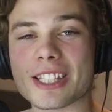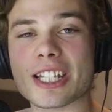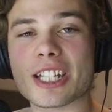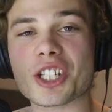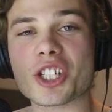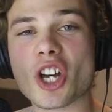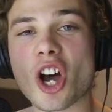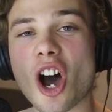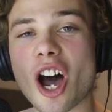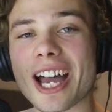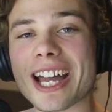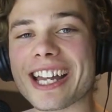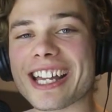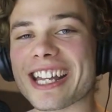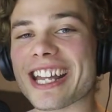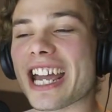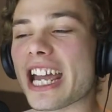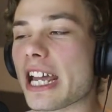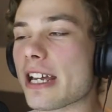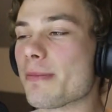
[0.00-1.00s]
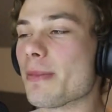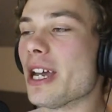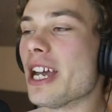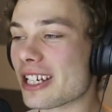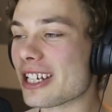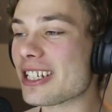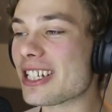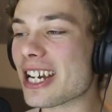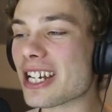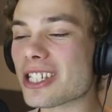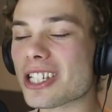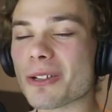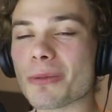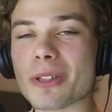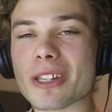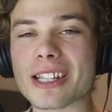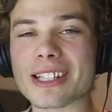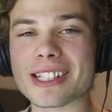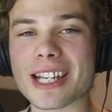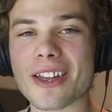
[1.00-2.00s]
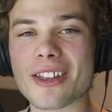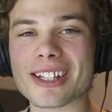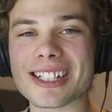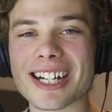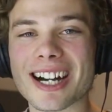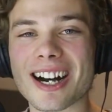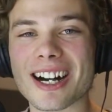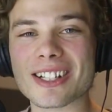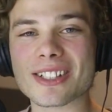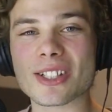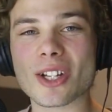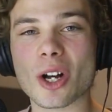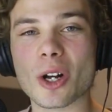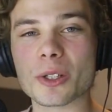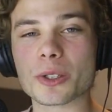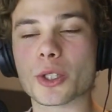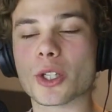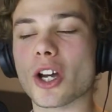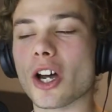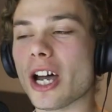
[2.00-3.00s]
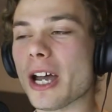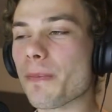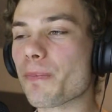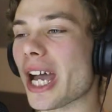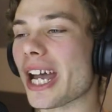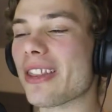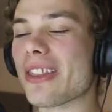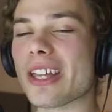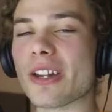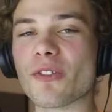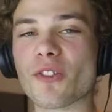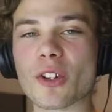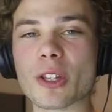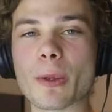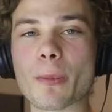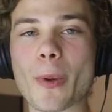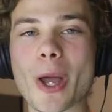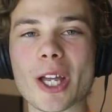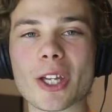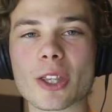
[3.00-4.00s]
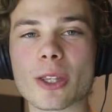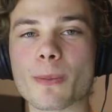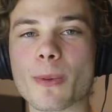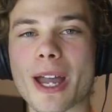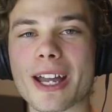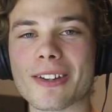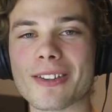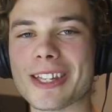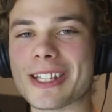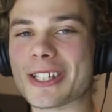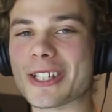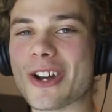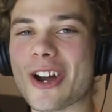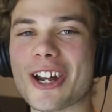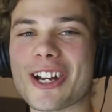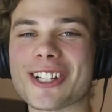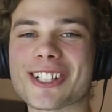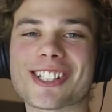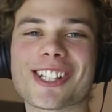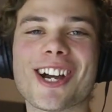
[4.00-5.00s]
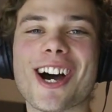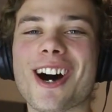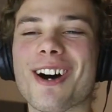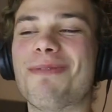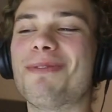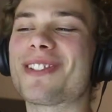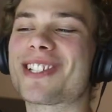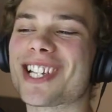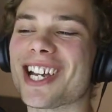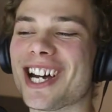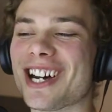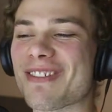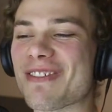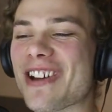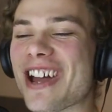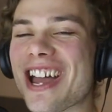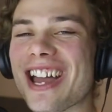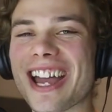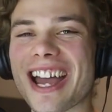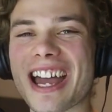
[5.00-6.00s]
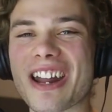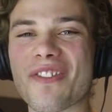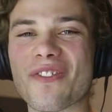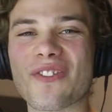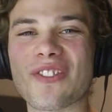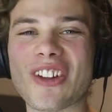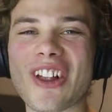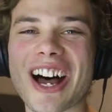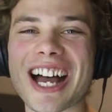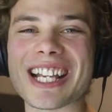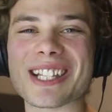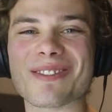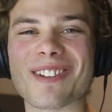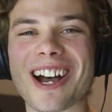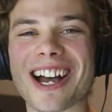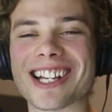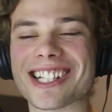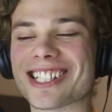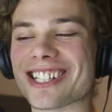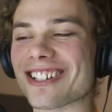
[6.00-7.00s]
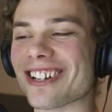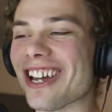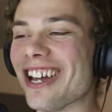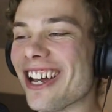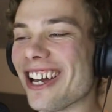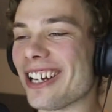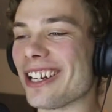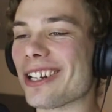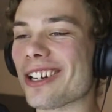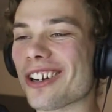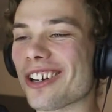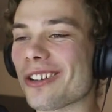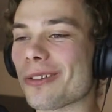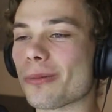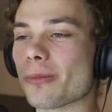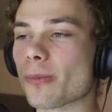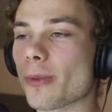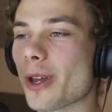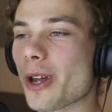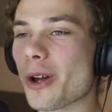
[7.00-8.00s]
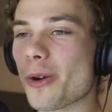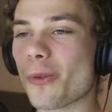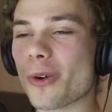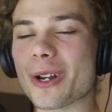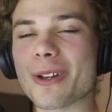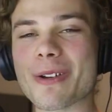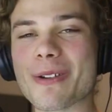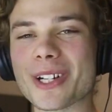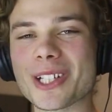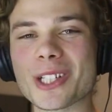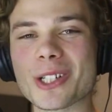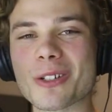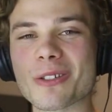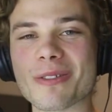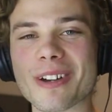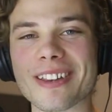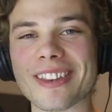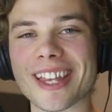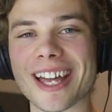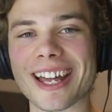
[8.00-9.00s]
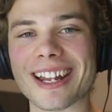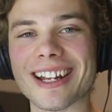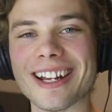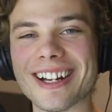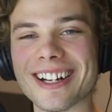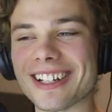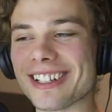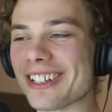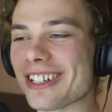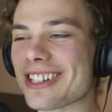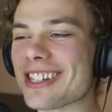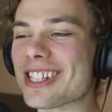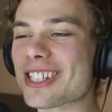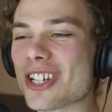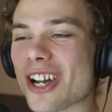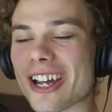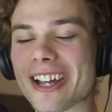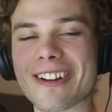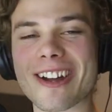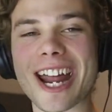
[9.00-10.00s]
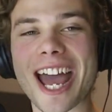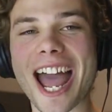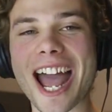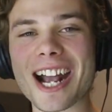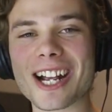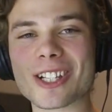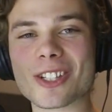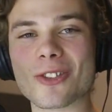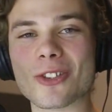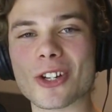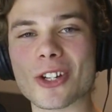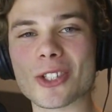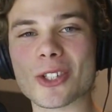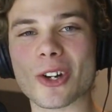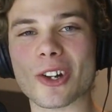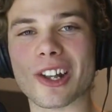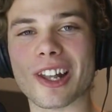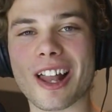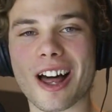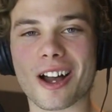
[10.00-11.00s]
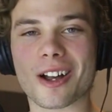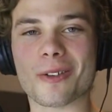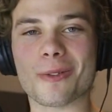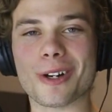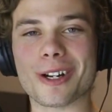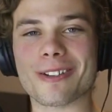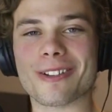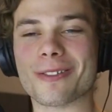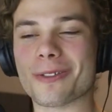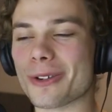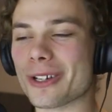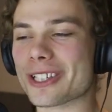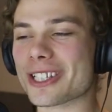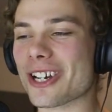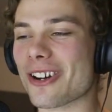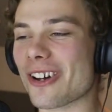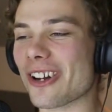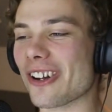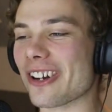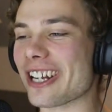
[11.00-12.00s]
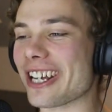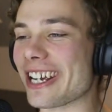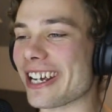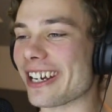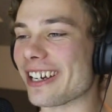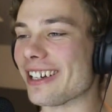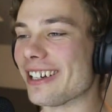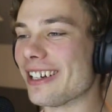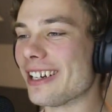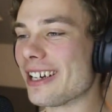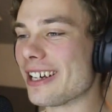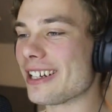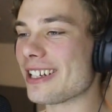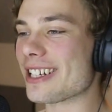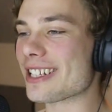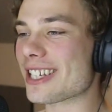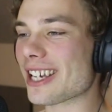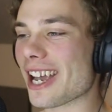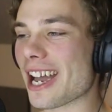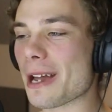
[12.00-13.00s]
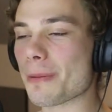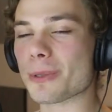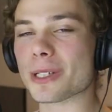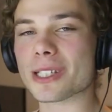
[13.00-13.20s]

the entire game, contesting with these other cars the whole time, and then from the back of the pack, this guy just comes up and flies past you, and you go, what am I meant to do about that? This guy got hacks, or he just got luck? What's going on here? Does the game